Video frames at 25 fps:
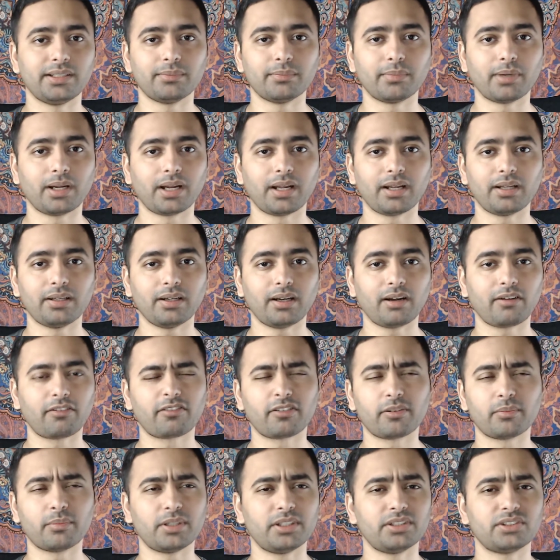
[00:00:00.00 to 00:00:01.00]
my
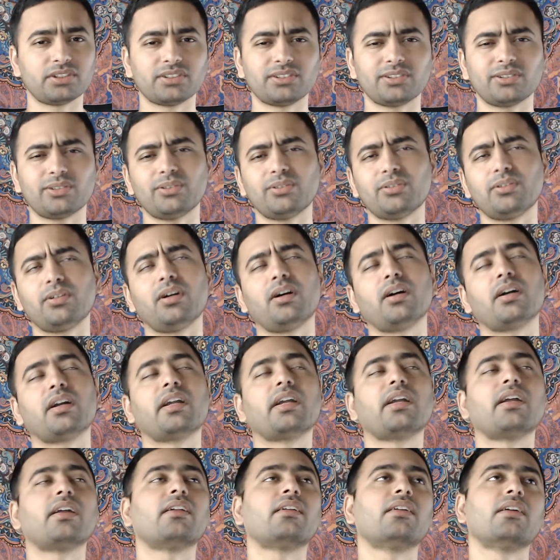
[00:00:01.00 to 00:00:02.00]
affirmations, oh,
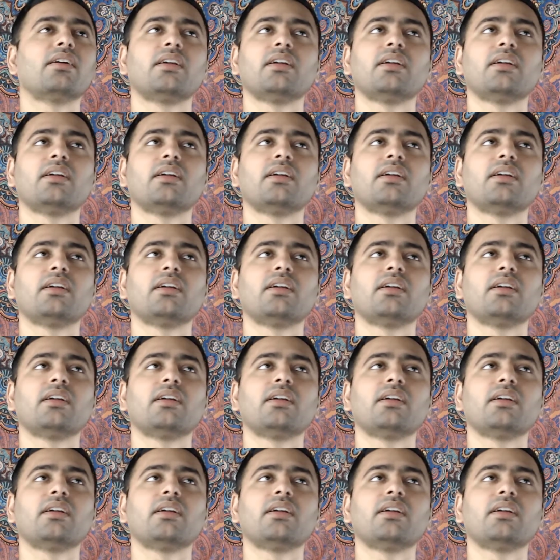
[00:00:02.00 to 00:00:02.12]
again